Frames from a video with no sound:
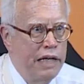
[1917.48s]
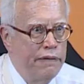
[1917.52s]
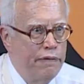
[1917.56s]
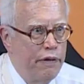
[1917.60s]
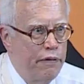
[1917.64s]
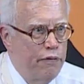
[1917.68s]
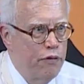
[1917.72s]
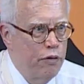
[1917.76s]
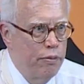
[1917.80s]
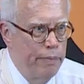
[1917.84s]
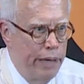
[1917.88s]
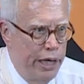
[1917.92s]
of
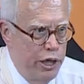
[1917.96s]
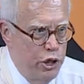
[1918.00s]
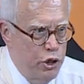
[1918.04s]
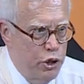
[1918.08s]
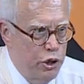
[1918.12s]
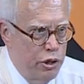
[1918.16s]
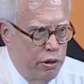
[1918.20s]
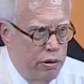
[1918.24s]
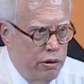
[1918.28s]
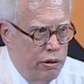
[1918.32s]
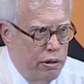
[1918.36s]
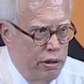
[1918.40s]

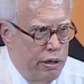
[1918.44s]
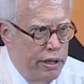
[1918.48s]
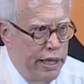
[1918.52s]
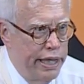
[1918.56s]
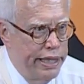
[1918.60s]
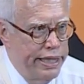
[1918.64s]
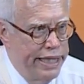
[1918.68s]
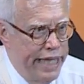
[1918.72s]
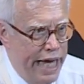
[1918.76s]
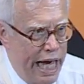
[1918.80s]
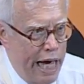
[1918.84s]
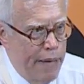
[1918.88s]
information
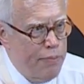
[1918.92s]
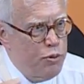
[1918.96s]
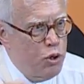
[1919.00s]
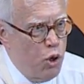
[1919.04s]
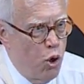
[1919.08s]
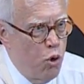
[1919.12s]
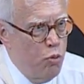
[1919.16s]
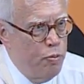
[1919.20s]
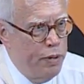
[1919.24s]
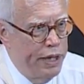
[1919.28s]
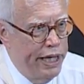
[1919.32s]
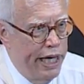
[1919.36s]
that gaps
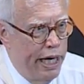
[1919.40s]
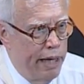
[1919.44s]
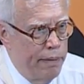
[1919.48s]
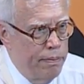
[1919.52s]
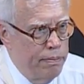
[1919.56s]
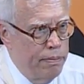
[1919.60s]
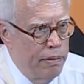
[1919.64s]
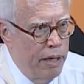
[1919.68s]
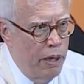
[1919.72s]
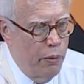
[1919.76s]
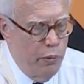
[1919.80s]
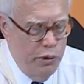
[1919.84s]
open
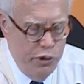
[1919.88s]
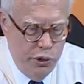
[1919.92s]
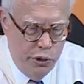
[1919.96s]
up. And when